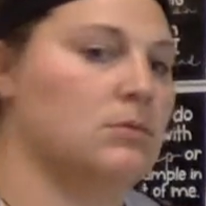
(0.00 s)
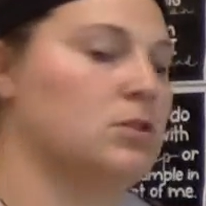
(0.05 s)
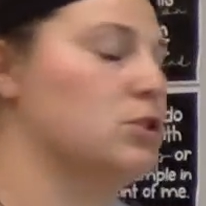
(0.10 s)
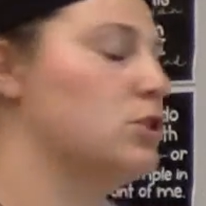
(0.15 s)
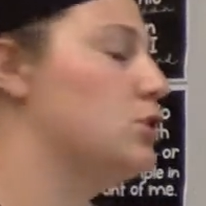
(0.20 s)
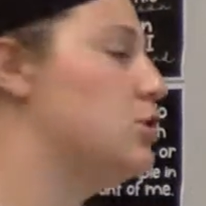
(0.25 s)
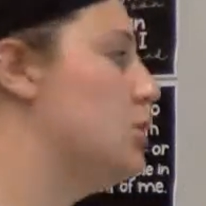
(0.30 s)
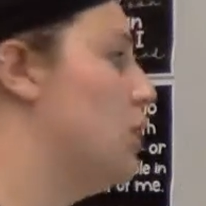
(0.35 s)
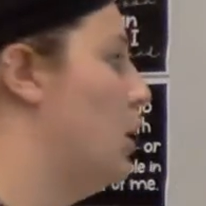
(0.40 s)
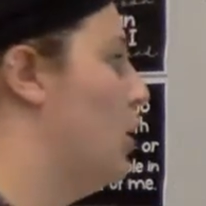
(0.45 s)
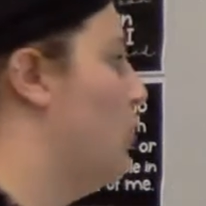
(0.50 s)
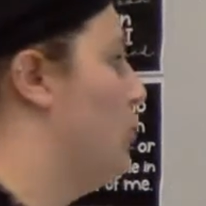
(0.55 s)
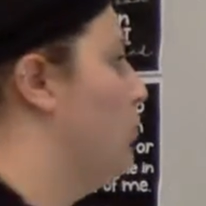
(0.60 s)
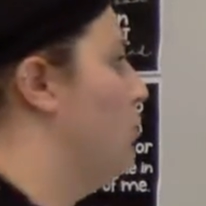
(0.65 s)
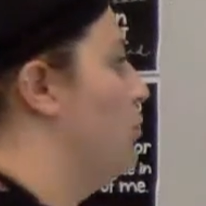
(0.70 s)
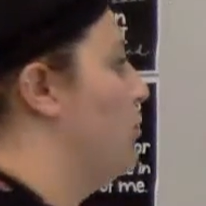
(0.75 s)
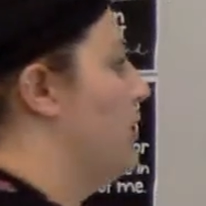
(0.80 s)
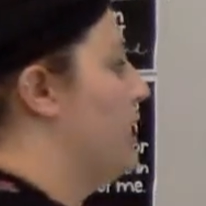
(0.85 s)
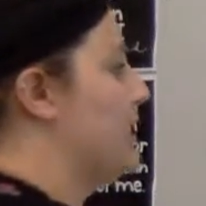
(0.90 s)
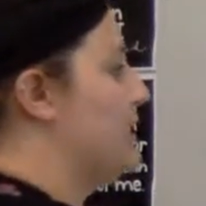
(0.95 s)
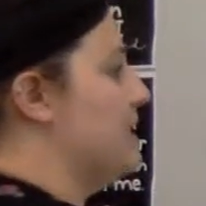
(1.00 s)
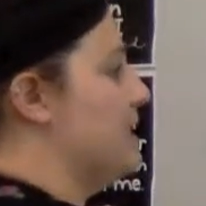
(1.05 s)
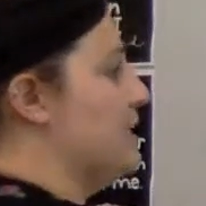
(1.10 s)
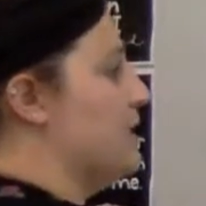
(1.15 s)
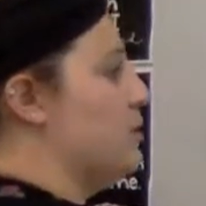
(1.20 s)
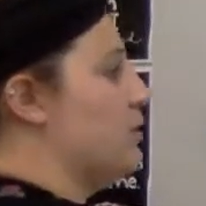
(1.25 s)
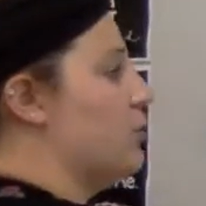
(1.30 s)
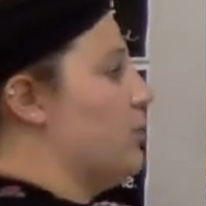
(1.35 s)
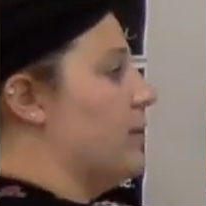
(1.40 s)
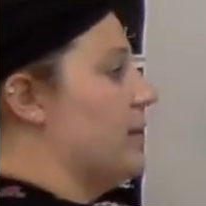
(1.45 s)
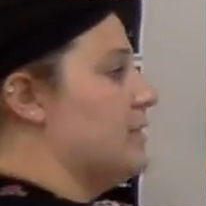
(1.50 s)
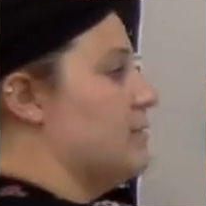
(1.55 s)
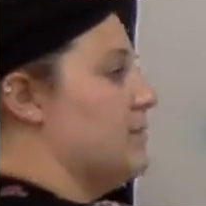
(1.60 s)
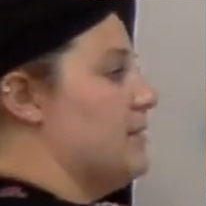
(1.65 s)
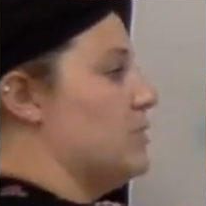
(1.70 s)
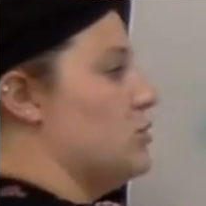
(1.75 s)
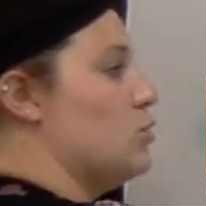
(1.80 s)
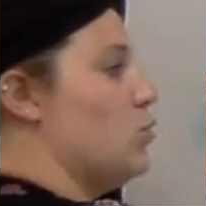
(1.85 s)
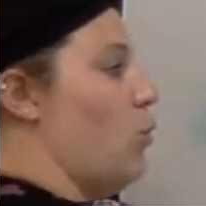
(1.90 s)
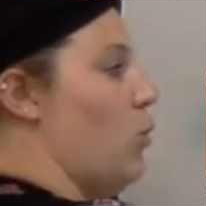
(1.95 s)
So it's either going to be
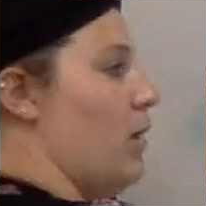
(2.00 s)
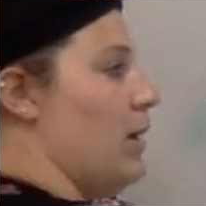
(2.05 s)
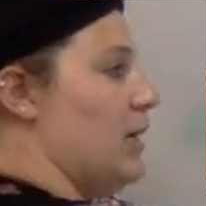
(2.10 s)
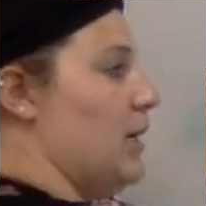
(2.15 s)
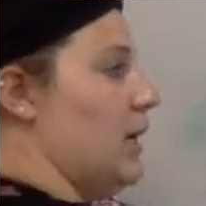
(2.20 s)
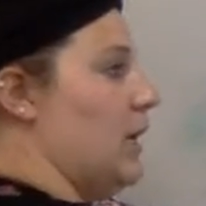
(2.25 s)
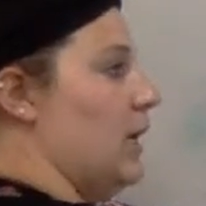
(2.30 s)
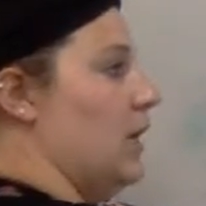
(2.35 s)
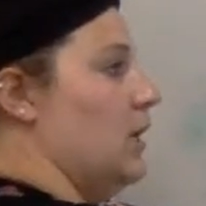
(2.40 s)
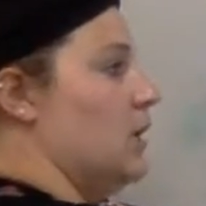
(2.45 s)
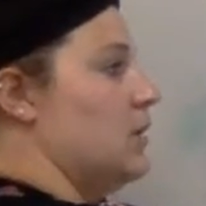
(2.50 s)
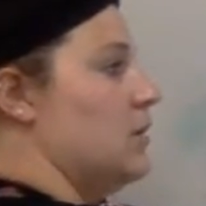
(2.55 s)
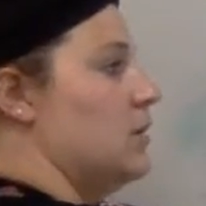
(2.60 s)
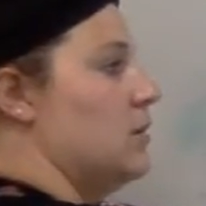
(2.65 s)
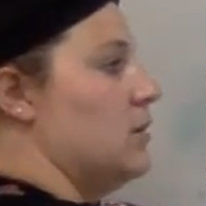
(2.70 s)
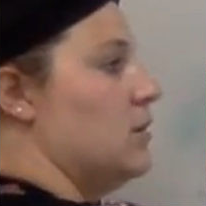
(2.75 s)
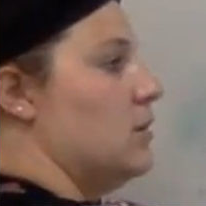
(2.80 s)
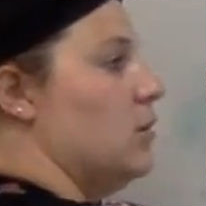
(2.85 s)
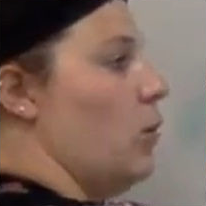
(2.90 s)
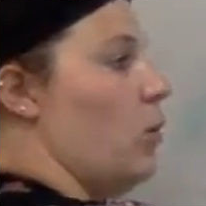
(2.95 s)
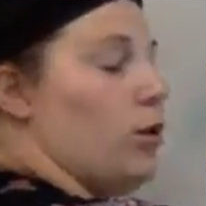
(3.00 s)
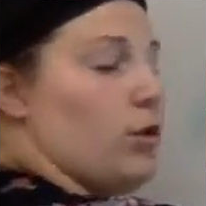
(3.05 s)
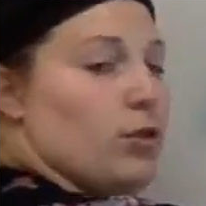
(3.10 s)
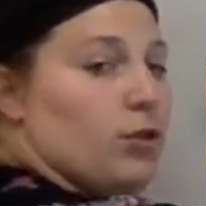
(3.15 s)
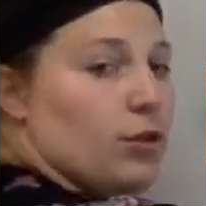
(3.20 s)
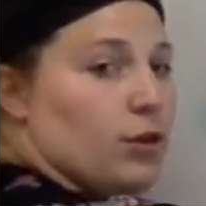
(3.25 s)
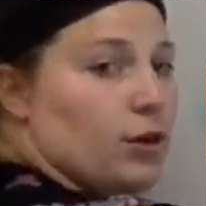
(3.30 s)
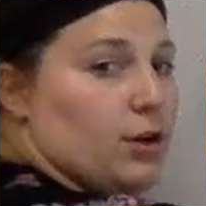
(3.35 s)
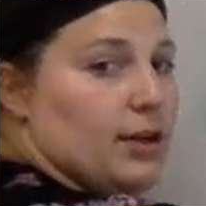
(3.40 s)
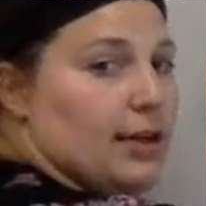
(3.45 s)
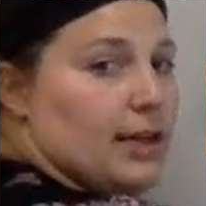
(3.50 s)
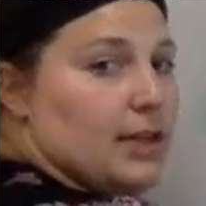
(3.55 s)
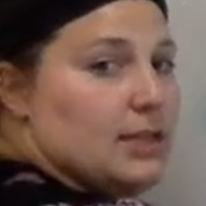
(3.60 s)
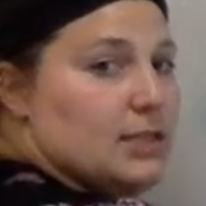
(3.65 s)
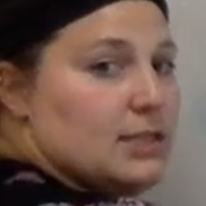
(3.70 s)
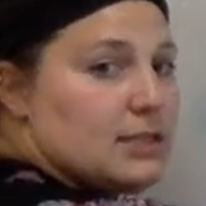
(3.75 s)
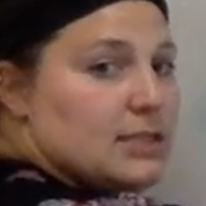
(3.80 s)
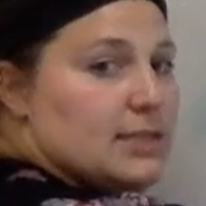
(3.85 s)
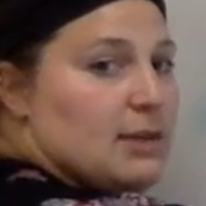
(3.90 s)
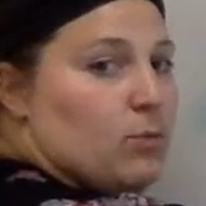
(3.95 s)
20 or 30,
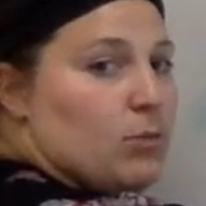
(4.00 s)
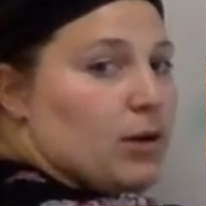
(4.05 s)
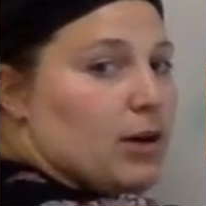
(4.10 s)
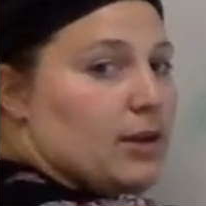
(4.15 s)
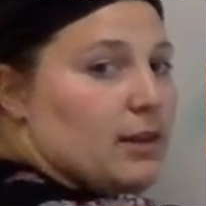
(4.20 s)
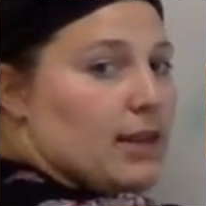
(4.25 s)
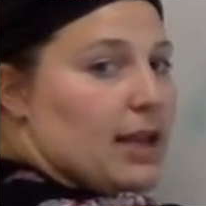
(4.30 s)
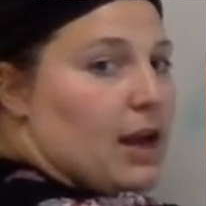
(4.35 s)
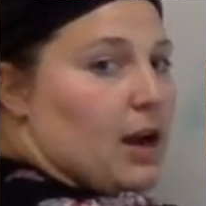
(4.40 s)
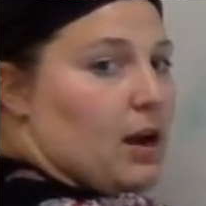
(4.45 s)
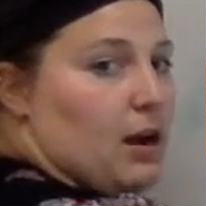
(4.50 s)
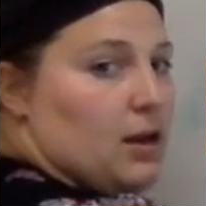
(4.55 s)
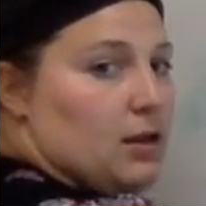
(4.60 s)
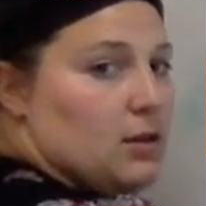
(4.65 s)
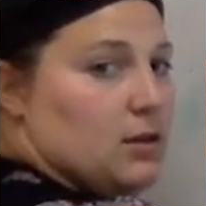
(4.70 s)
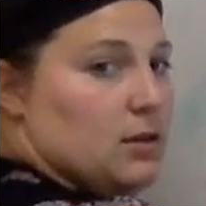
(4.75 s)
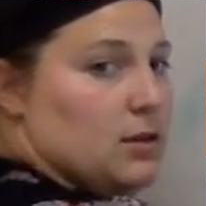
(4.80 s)
somewhere in there.